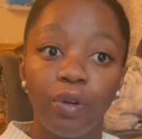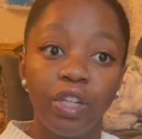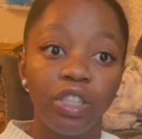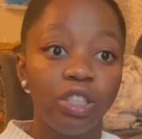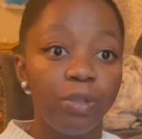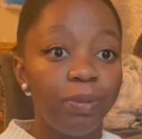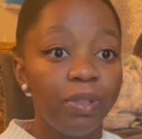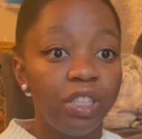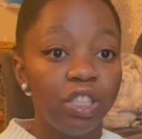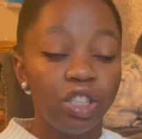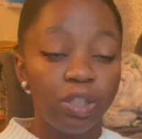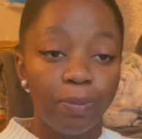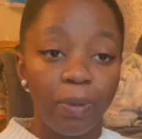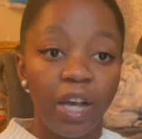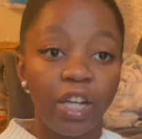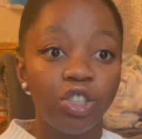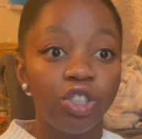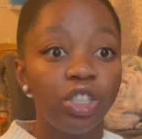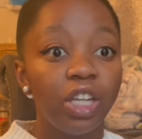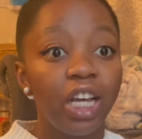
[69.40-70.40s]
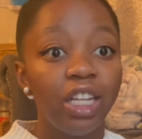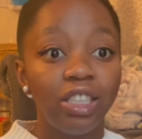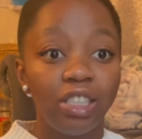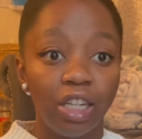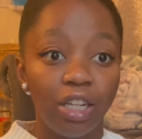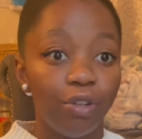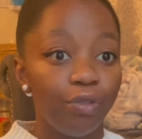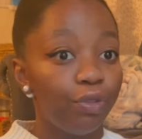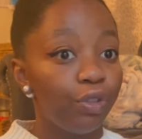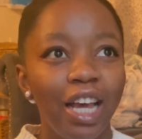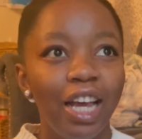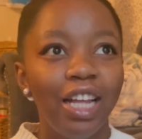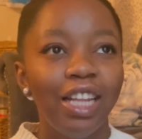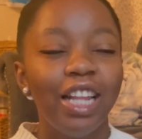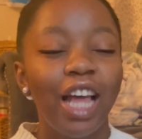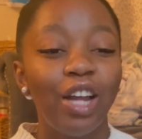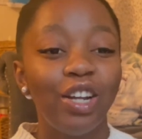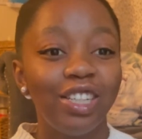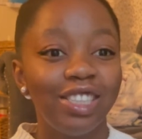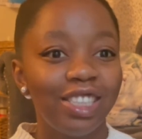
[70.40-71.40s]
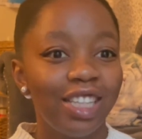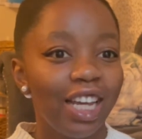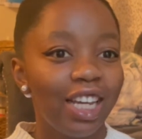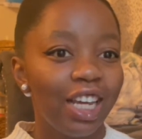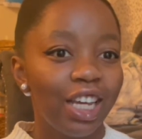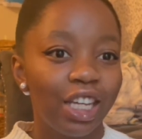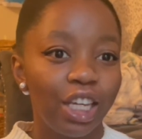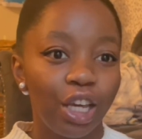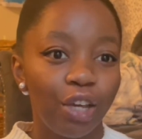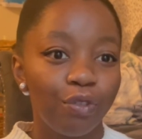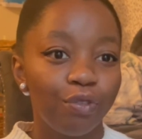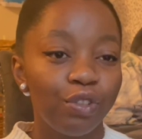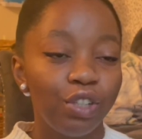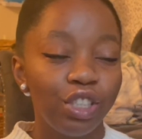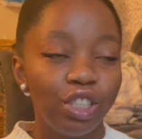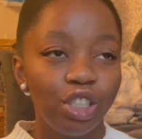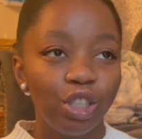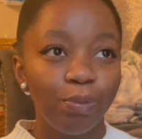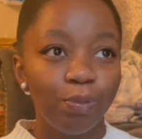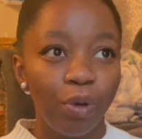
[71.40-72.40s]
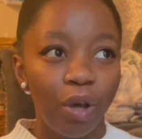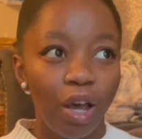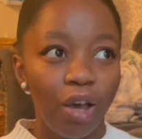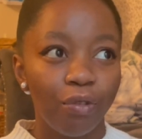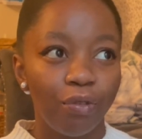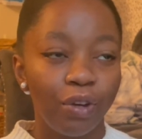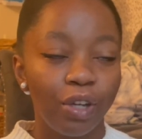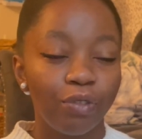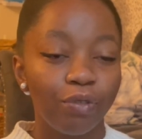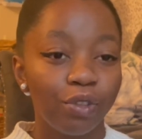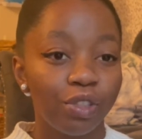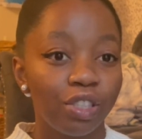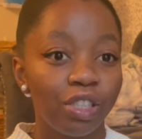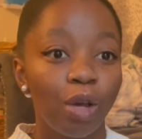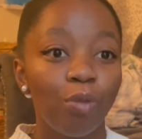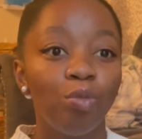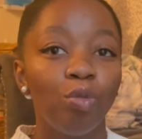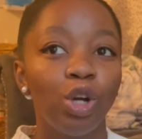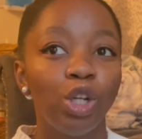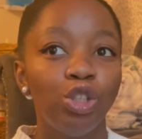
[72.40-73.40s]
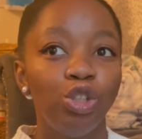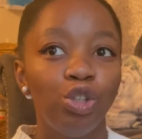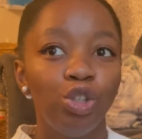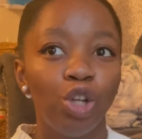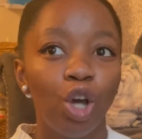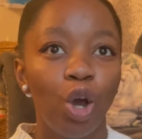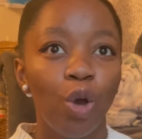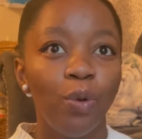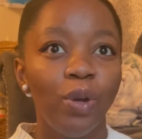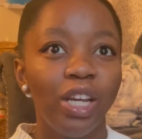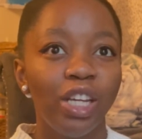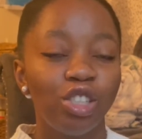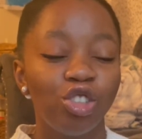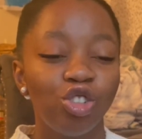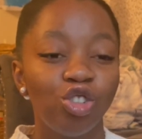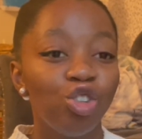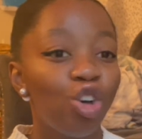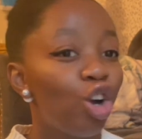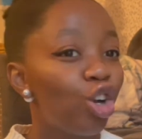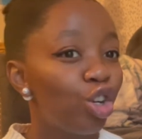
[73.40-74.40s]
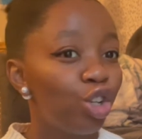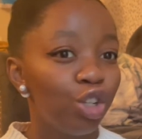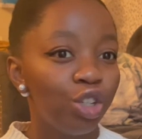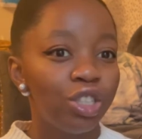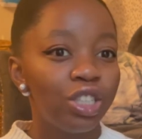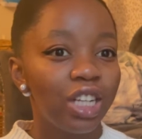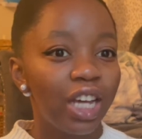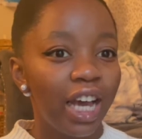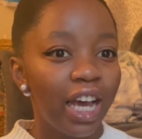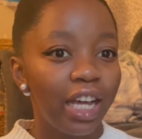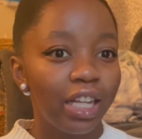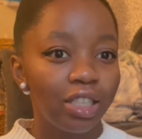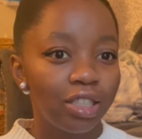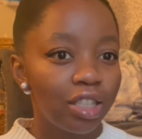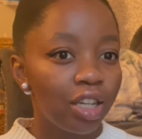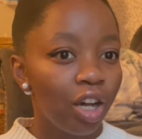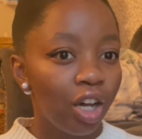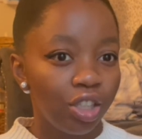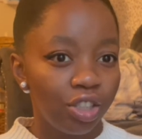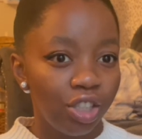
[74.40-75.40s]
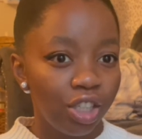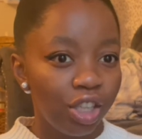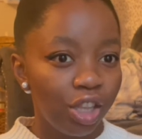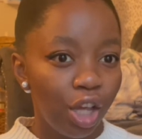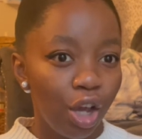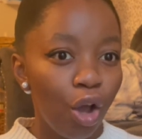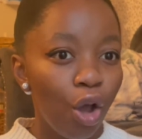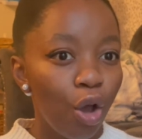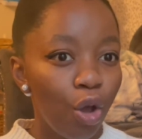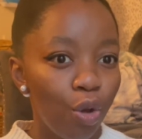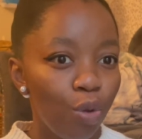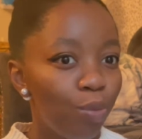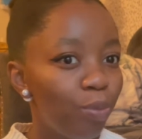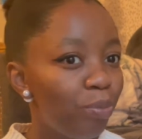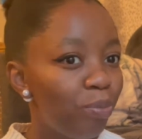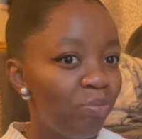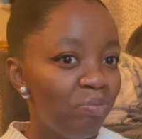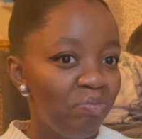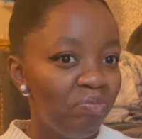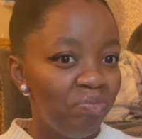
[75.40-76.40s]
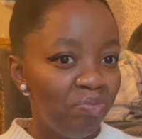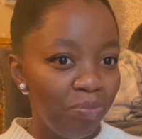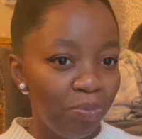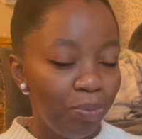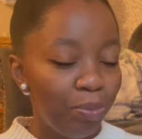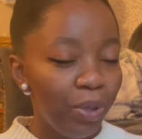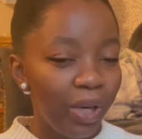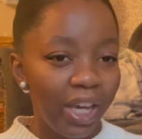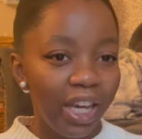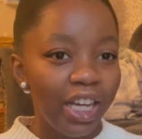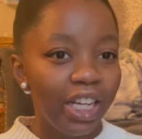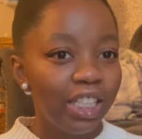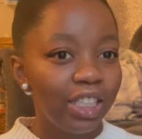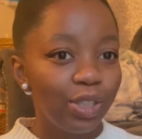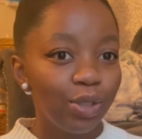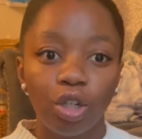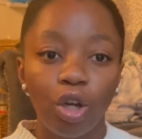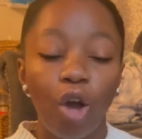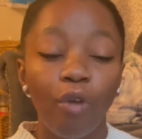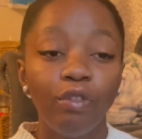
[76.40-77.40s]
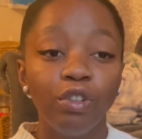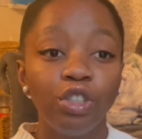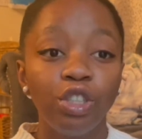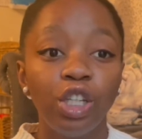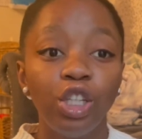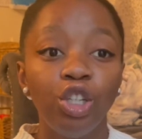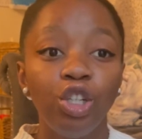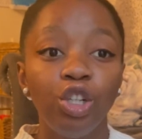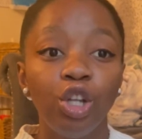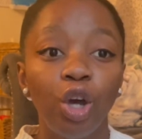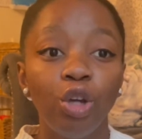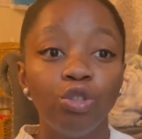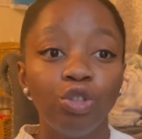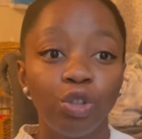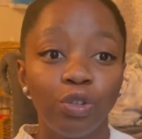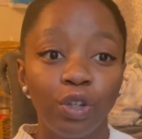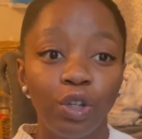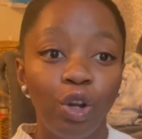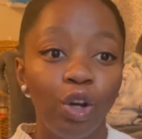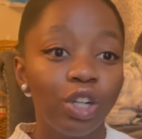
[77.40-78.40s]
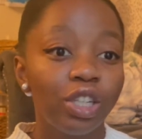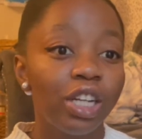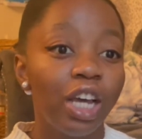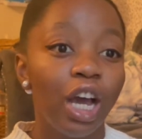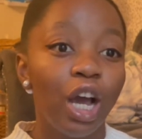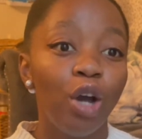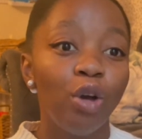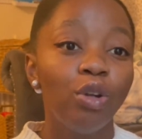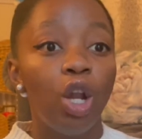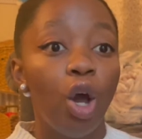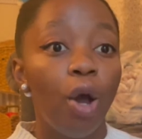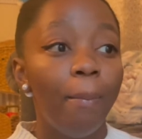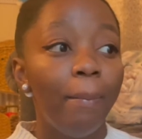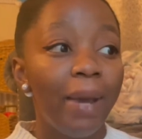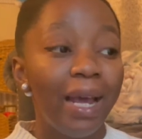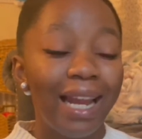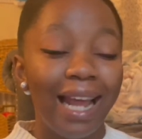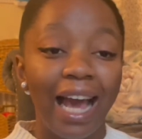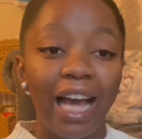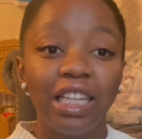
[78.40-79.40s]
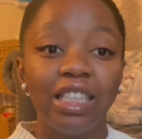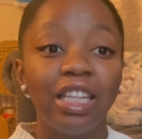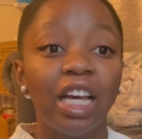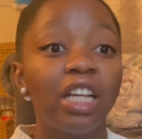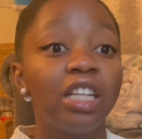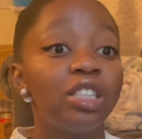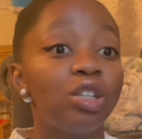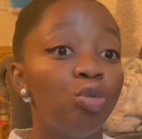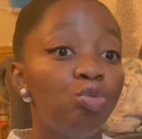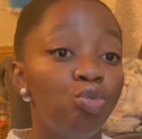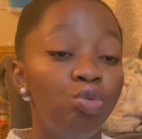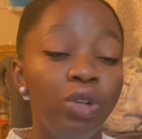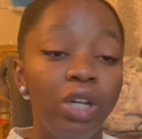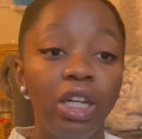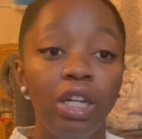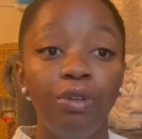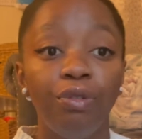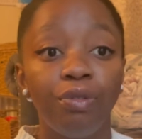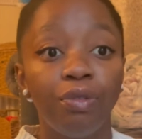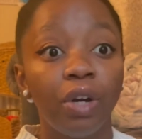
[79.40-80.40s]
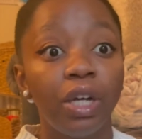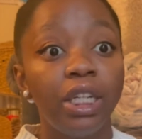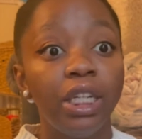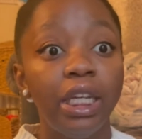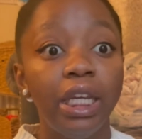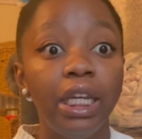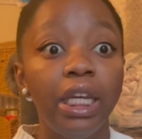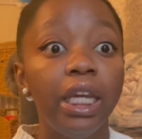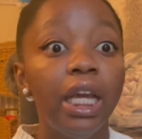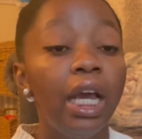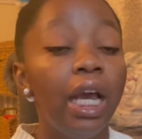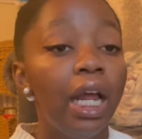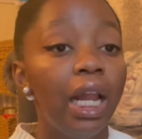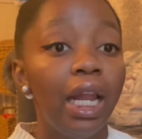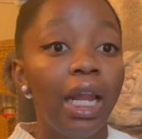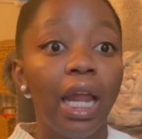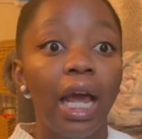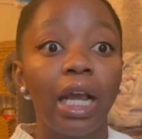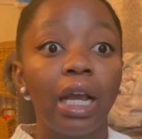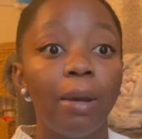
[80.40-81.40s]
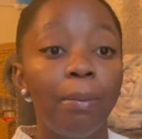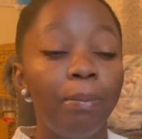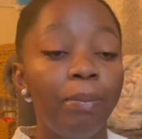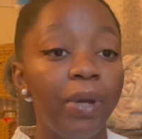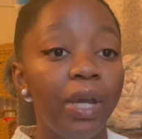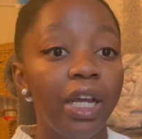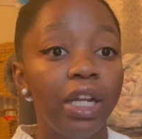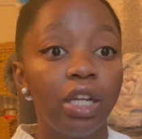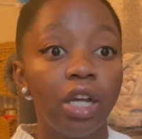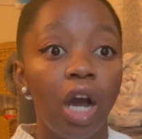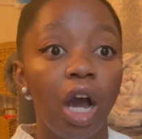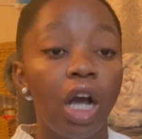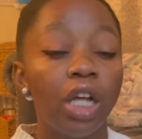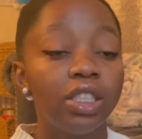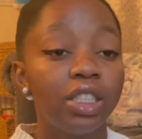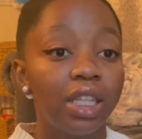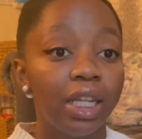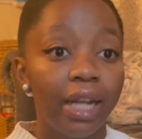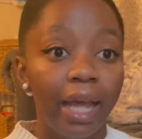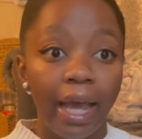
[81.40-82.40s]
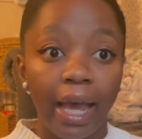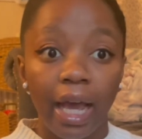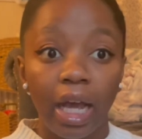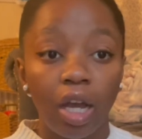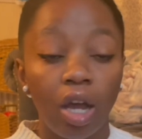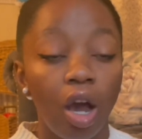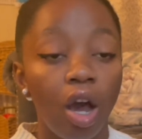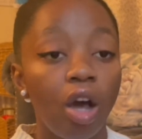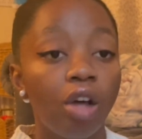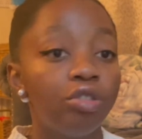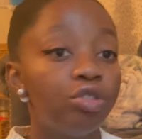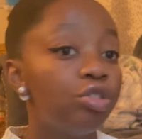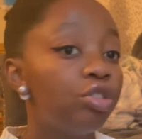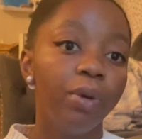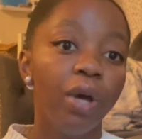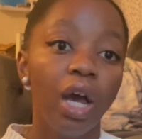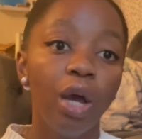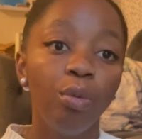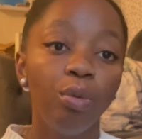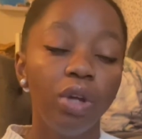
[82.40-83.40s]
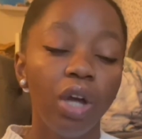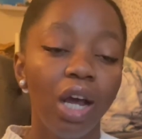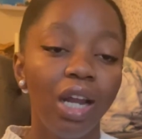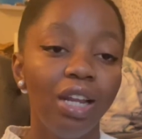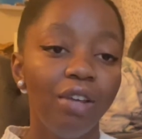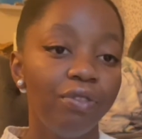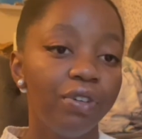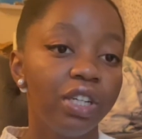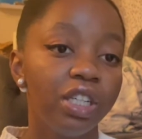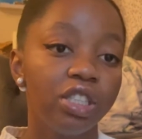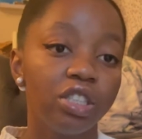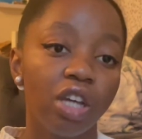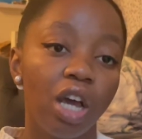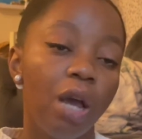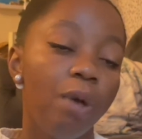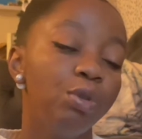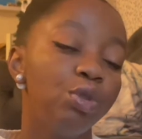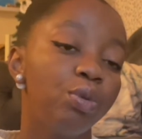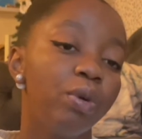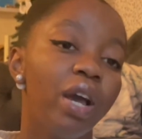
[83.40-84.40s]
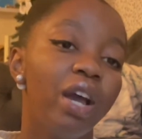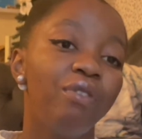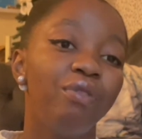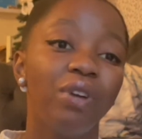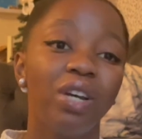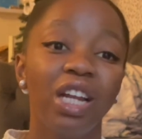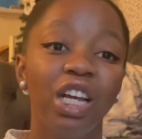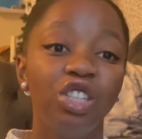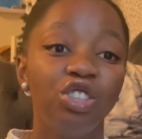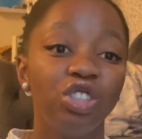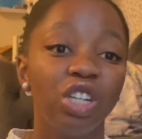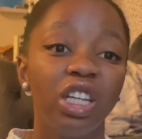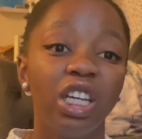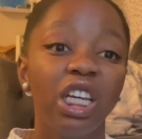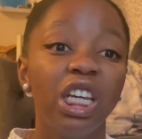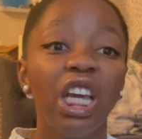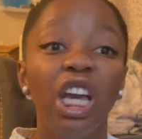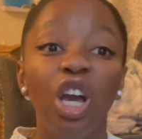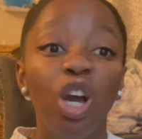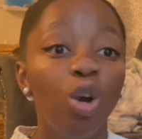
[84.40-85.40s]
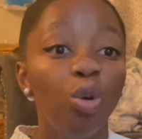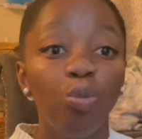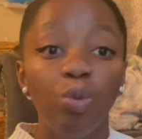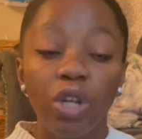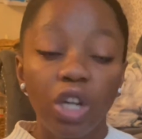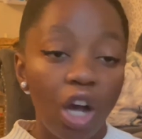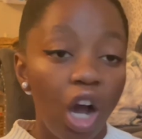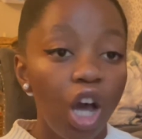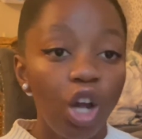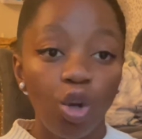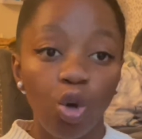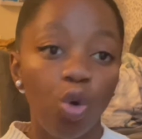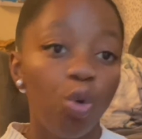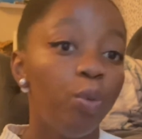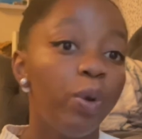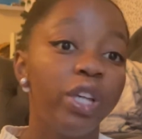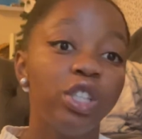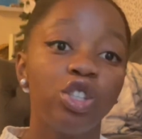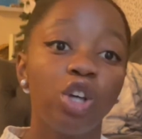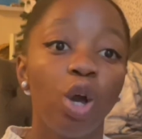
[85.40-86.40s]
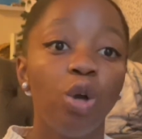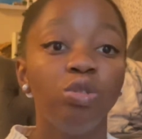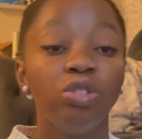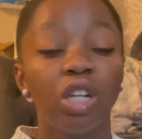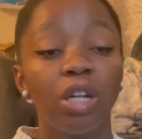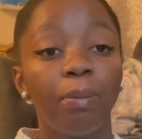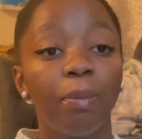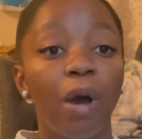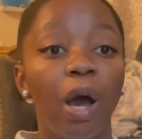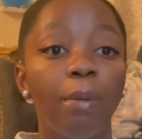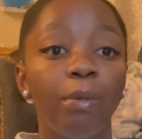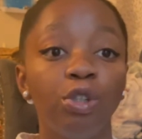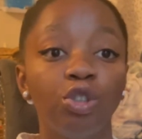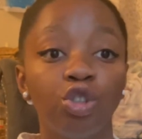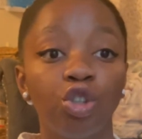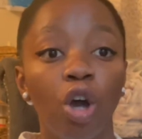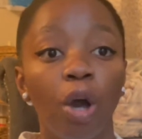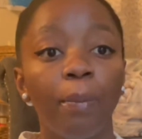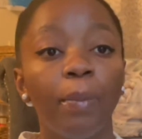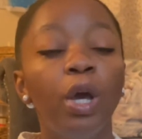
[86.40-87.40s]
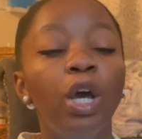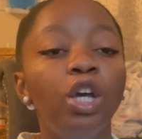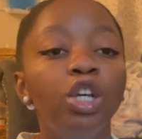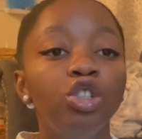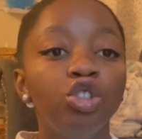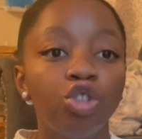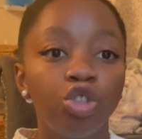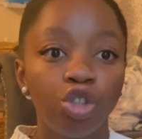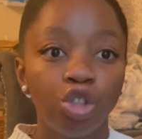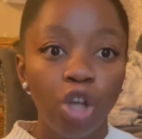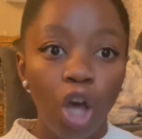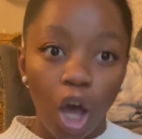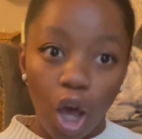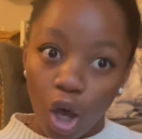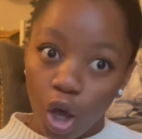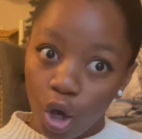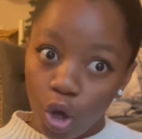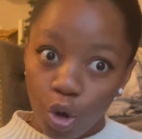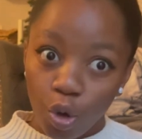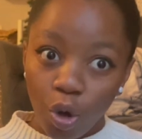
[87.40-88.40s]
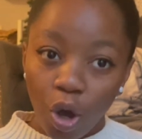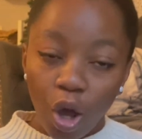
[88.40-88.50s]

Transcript: it to be dispatched and delivered. Now the second gift, this is perfect for someone you know is not good at cutting their own beard. Obviously, you know, during lockdown, a lot of men had that really funny like beard cuts and haircuts, but we are living in times where financially we can't always go to the barber shop, so